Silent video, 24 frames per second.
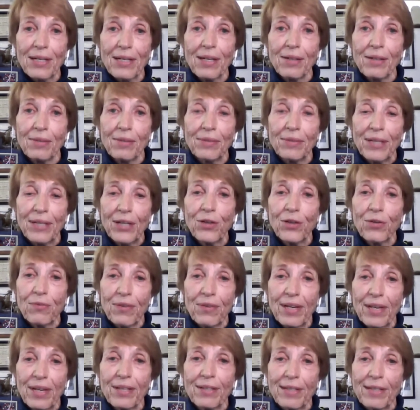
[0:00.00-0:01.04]
part of
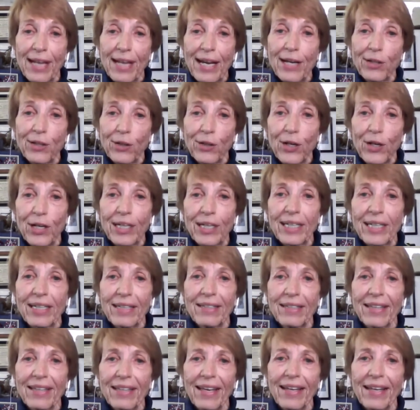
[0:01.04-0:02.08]
interfaith
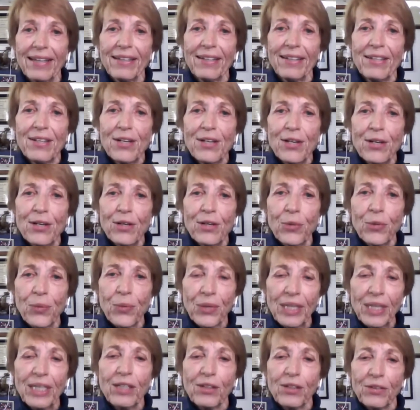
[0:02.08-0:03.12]
dialogue, that
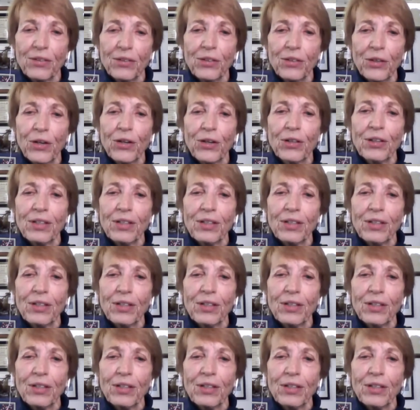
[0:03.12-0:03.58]
you really